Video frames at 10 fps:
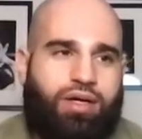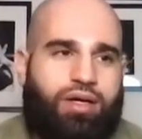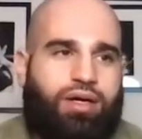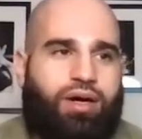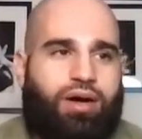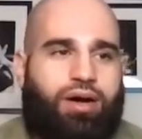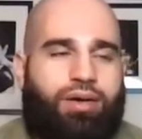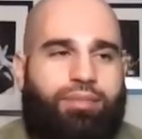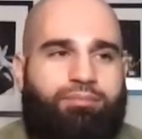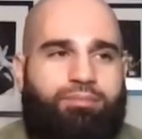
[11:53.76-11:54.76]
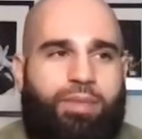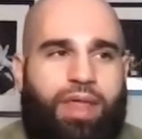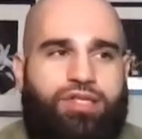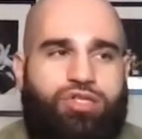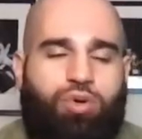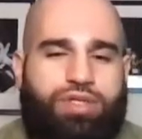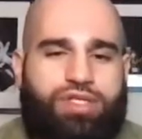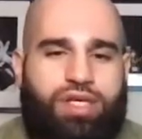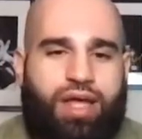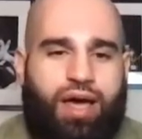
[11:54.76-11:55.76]
Yeah. Um, and it's cool to
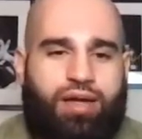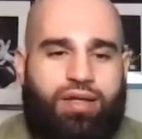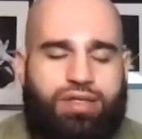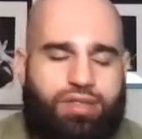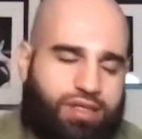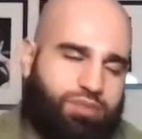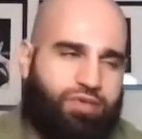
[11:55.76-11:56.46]
see that. And th this